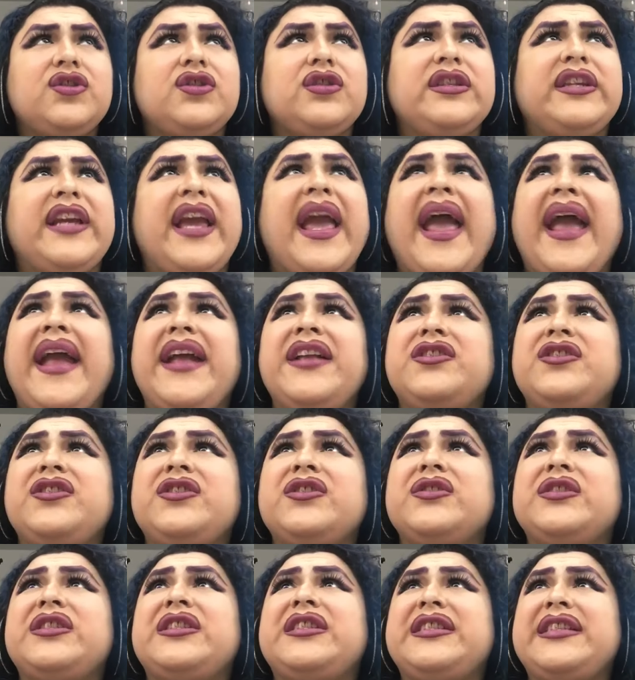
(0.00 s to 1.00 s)
Can't
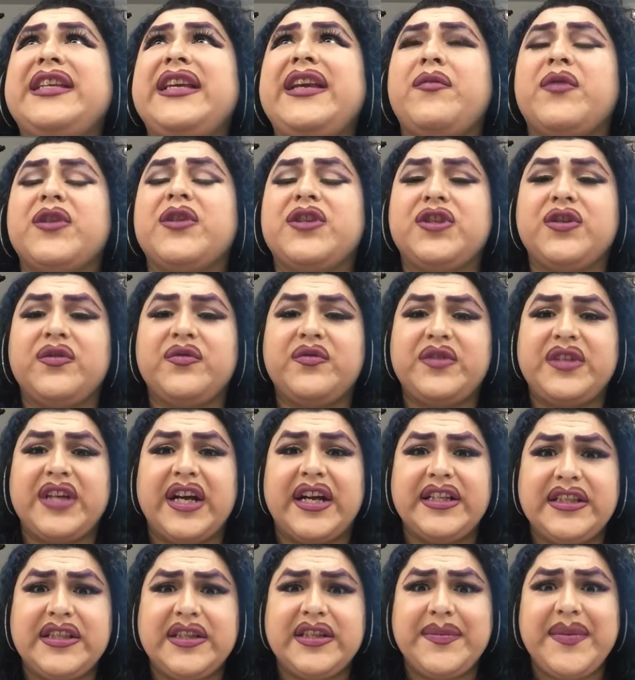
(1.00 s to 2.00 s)
you see what you've
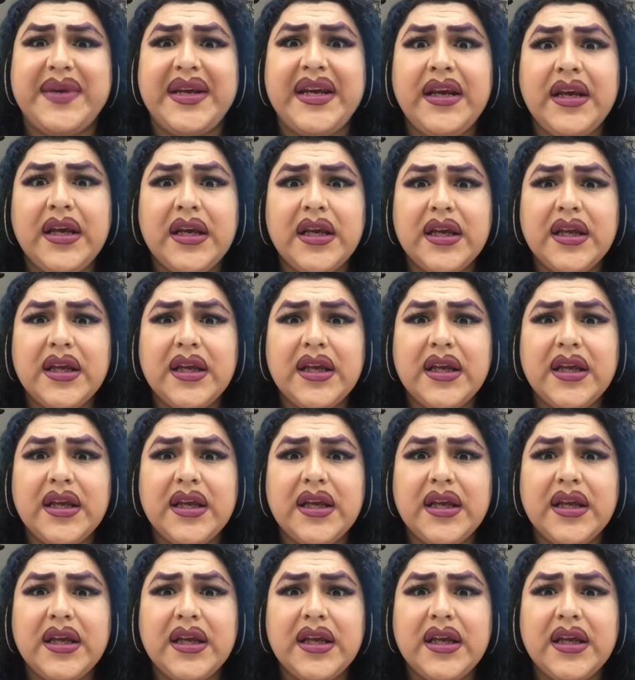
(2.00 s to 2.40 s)
done to me?